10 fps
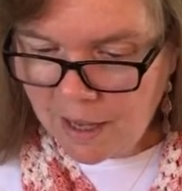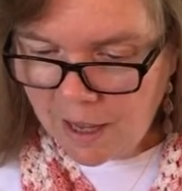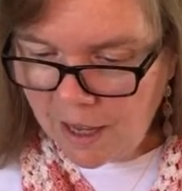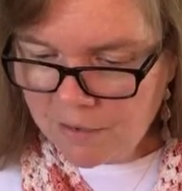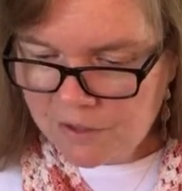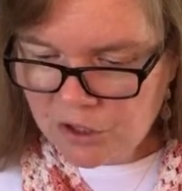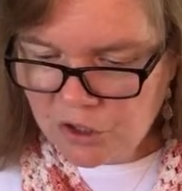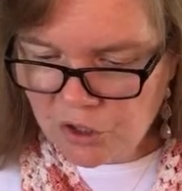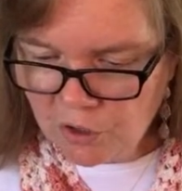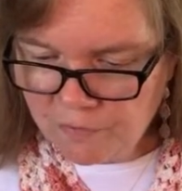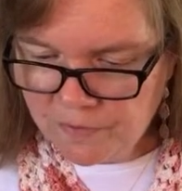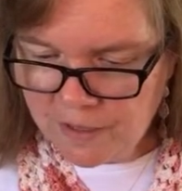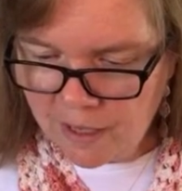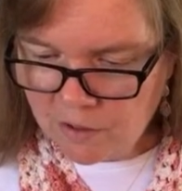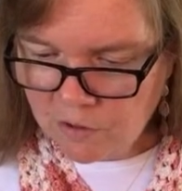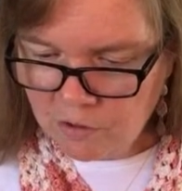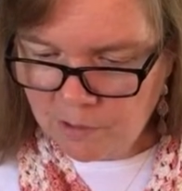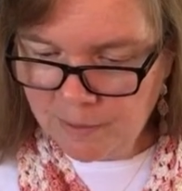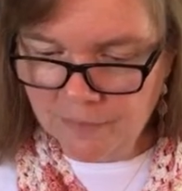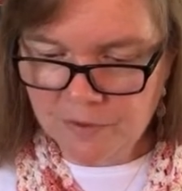I was so fanatical
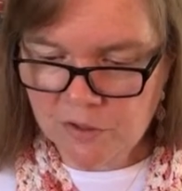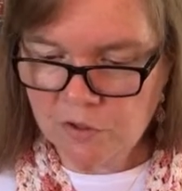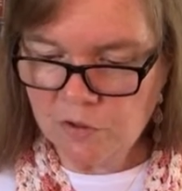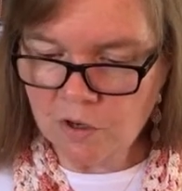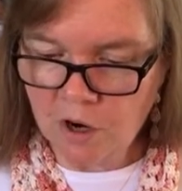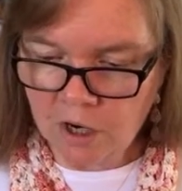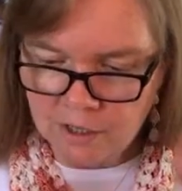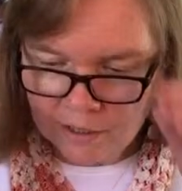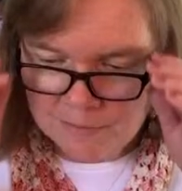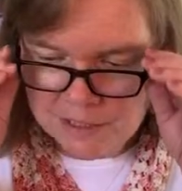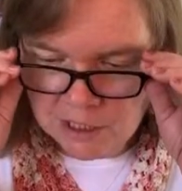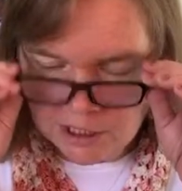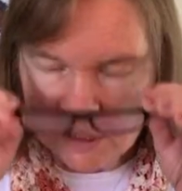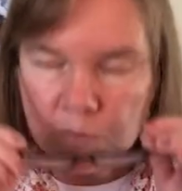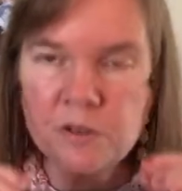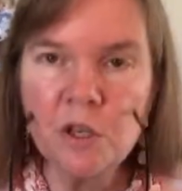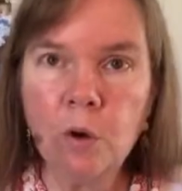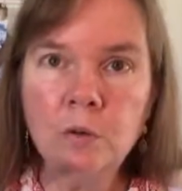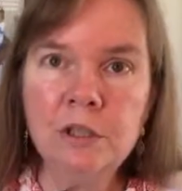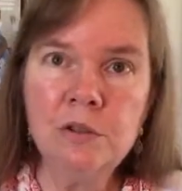about this new car. Let me tell you, this was the
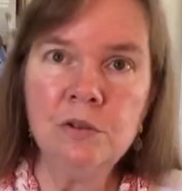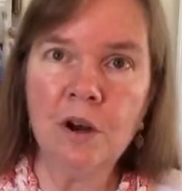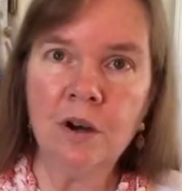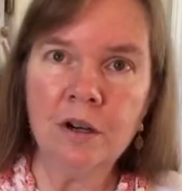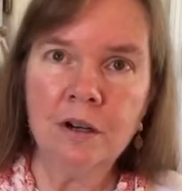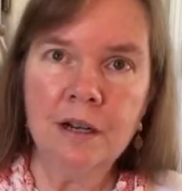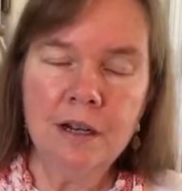only new car.